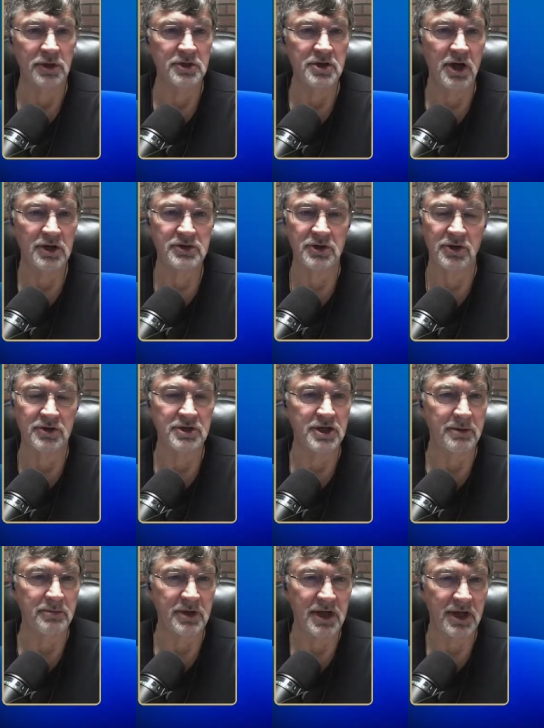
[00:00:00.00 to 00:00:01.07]
We'll
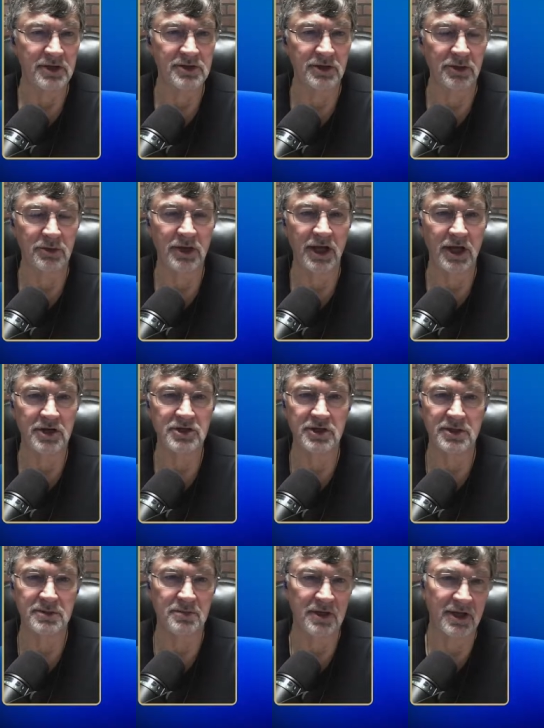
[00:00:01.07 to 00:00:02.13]
adjust our GPS
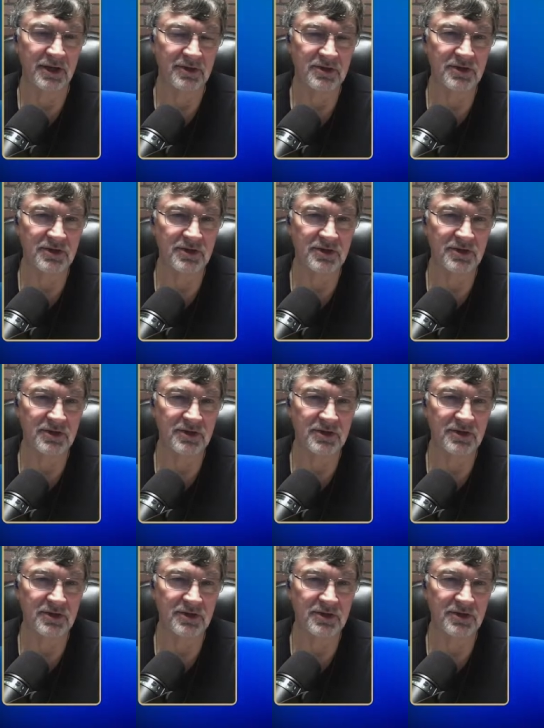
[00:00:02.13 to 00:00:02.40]
locations